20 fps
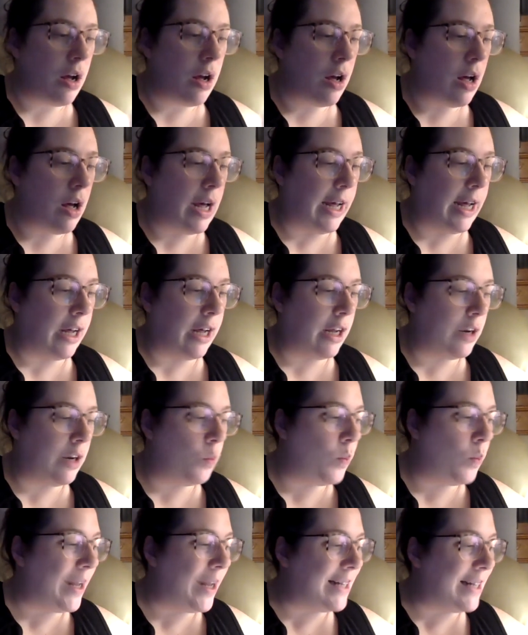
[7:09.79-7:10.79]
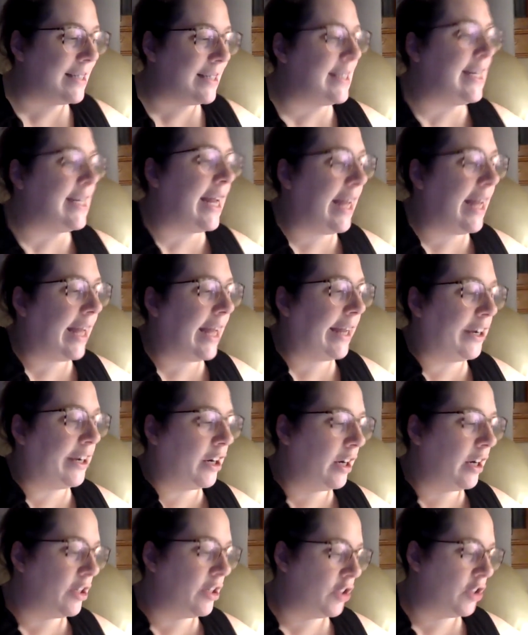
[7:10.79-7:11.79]
On Wednesday, you're
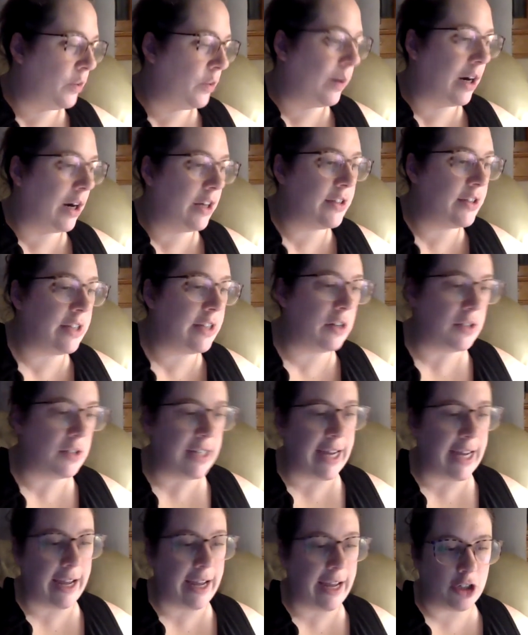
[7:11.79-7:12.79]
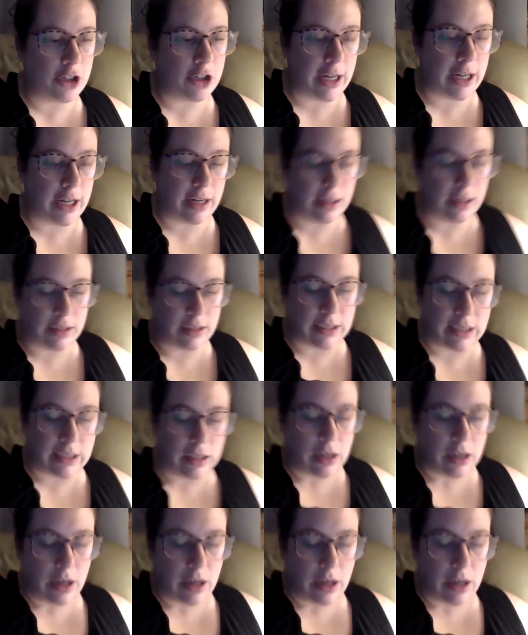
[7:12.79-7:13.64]
going to do word associations.